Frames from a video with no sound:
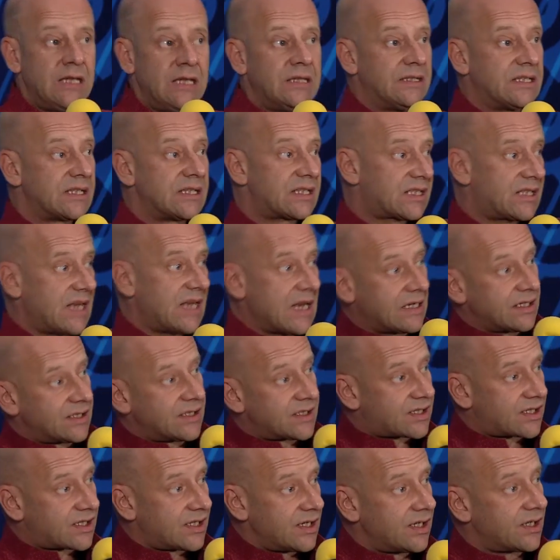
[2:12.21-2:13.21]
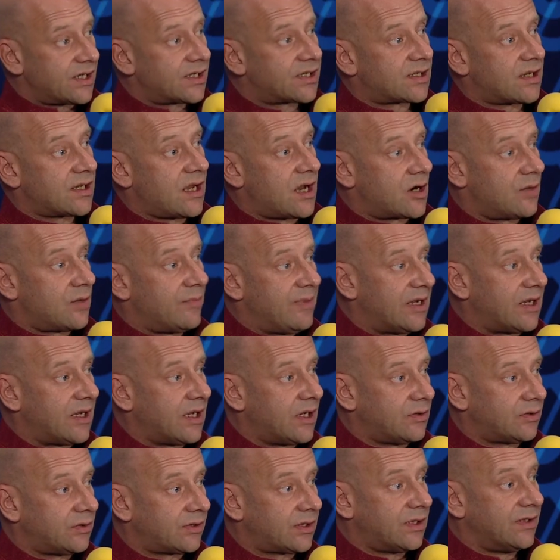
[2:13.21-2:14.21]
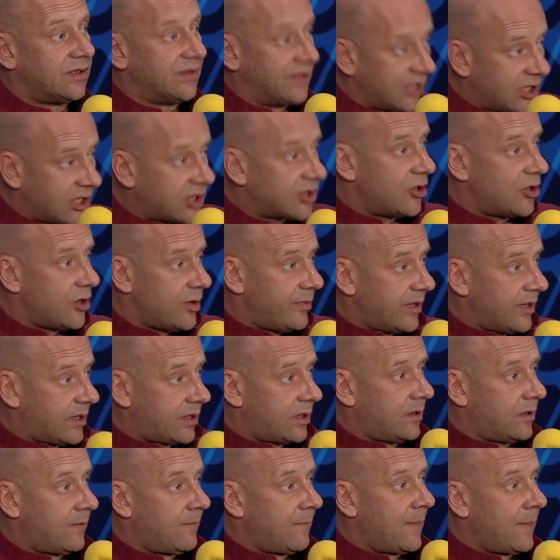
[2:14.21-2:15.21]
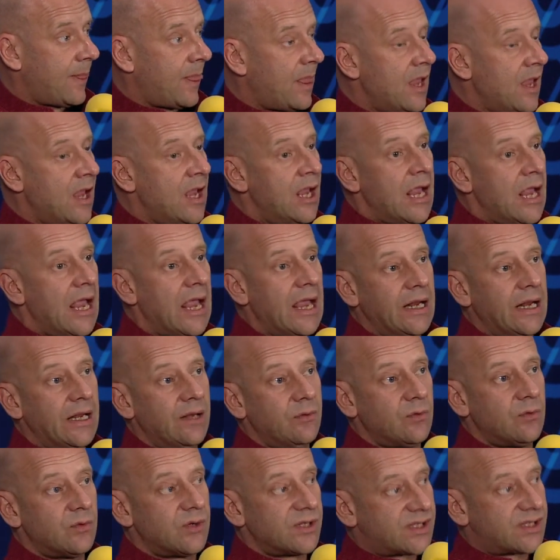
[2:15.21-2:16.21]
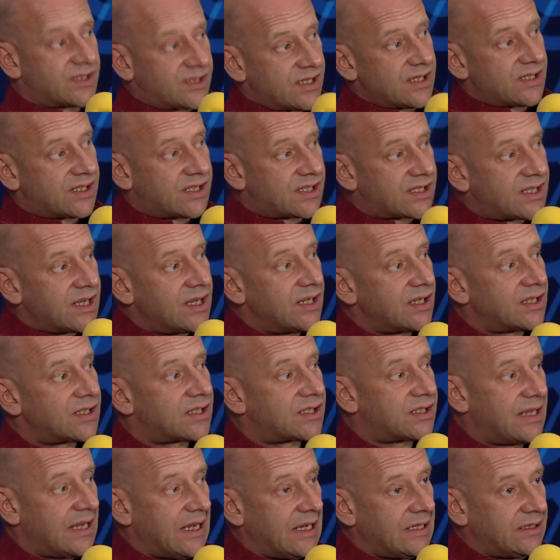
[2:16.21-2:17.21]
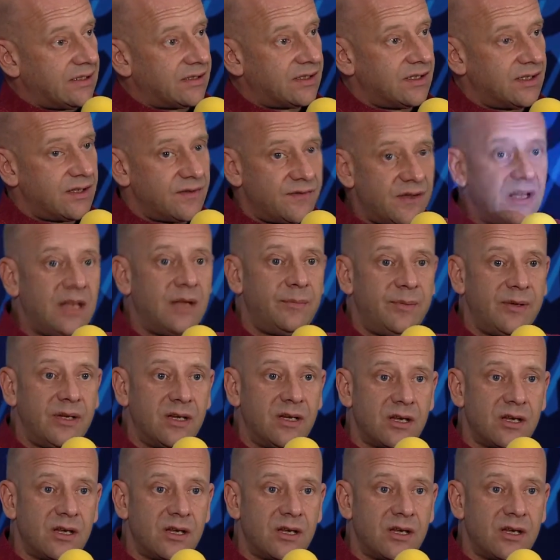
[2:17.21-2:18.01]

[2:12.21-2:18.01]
The second six are about the economic. And it was this six that the developing